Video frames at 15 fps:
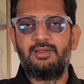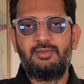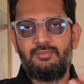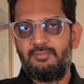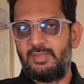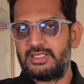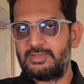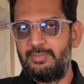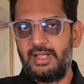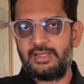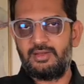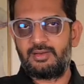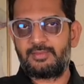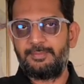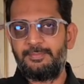much
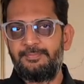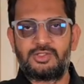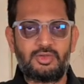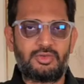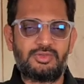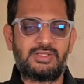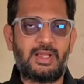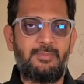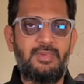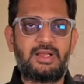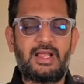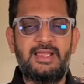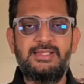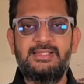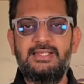better. So to
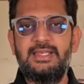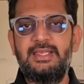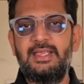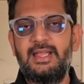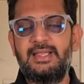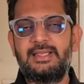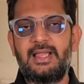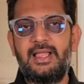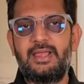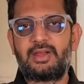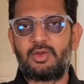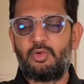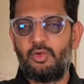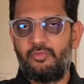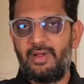summarize the
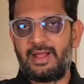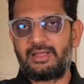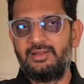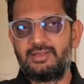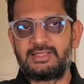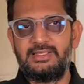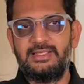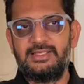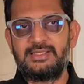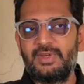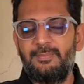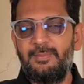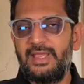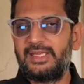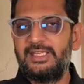entire cofactors
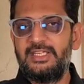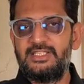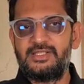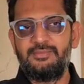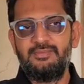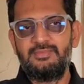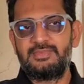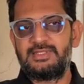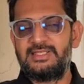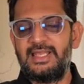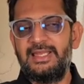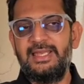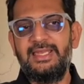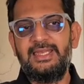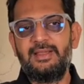list: magnesium,
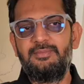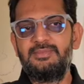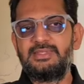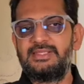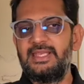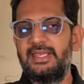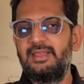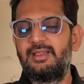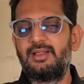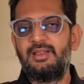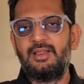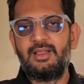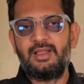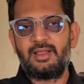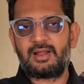selenium, zinc,
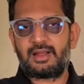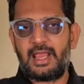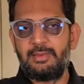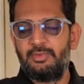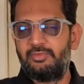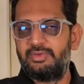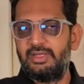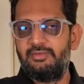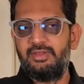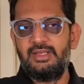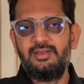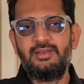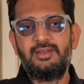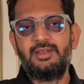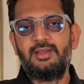
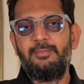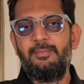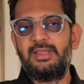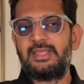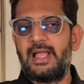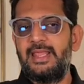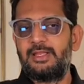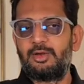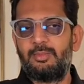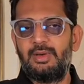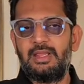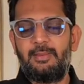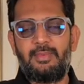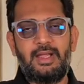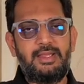riboflavin,
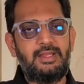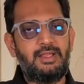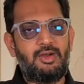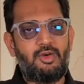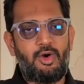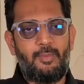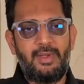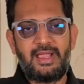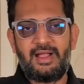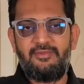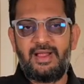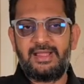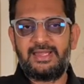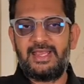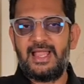methylcobalamin, omega
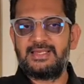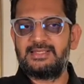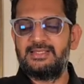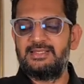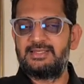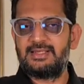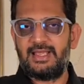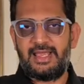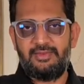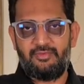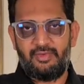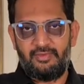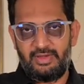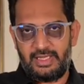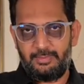fatty acids and
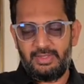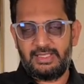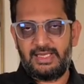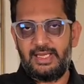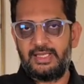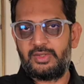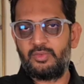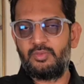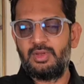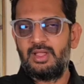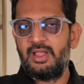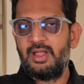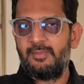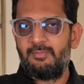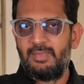vitamin K2.
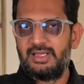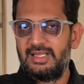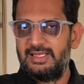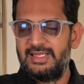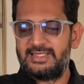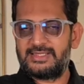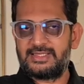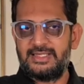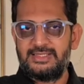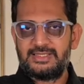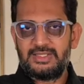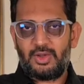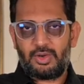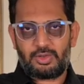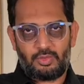But the list is
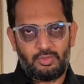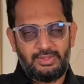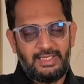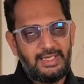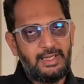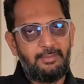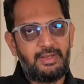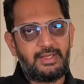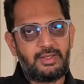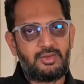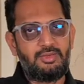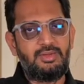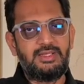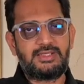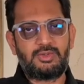not only limited
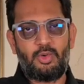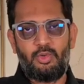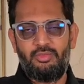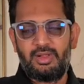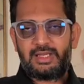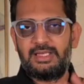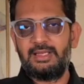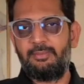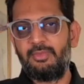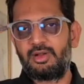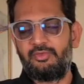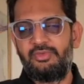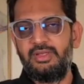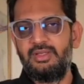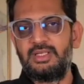to this. Over the number
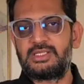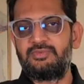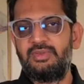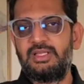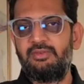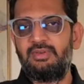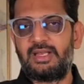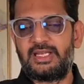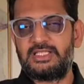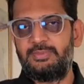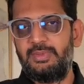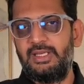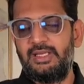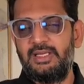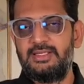of years, with our
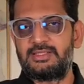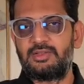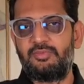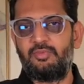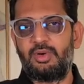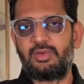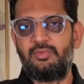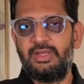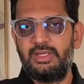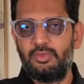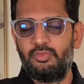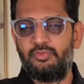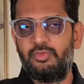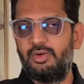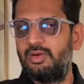experience of what we
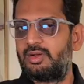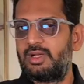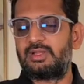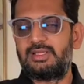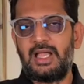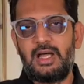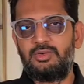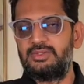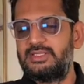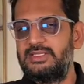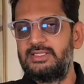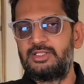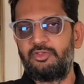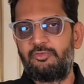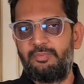do for
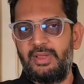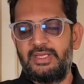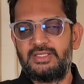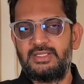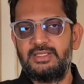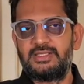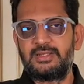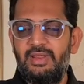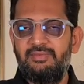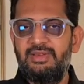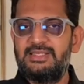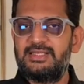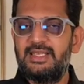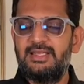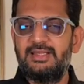thousands of patients, when we
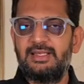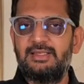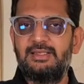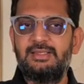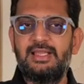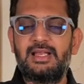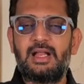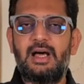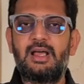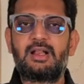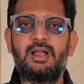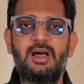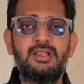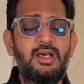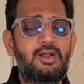say that there
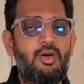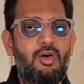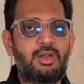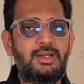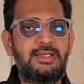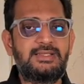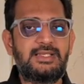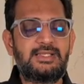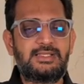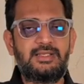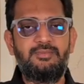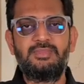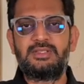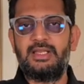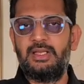are other organ
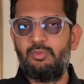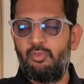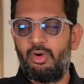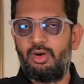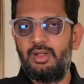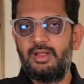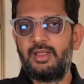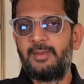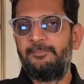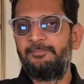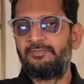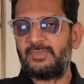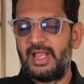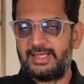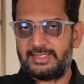systems involved
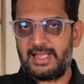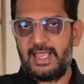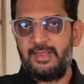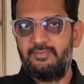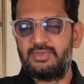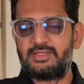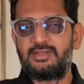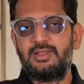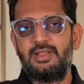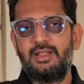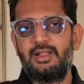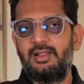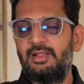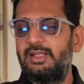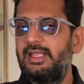at times
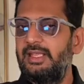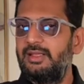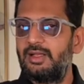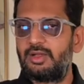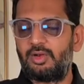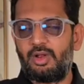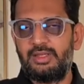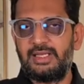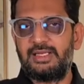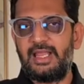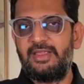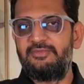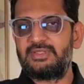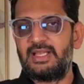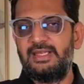in a chronic
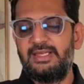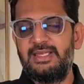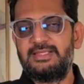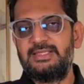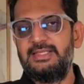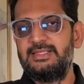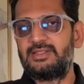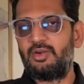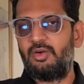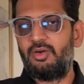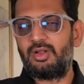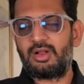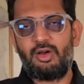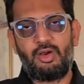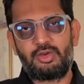lifestyle disease
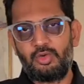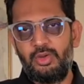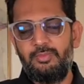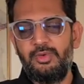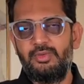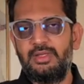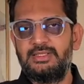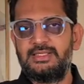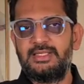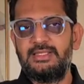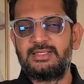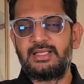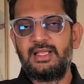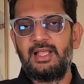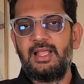or an autoimmune
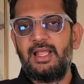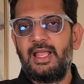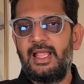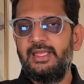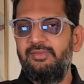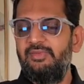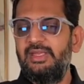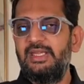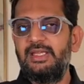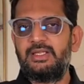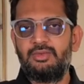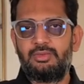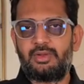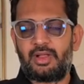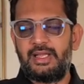disease, and we need
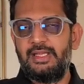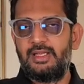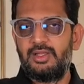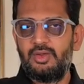to treat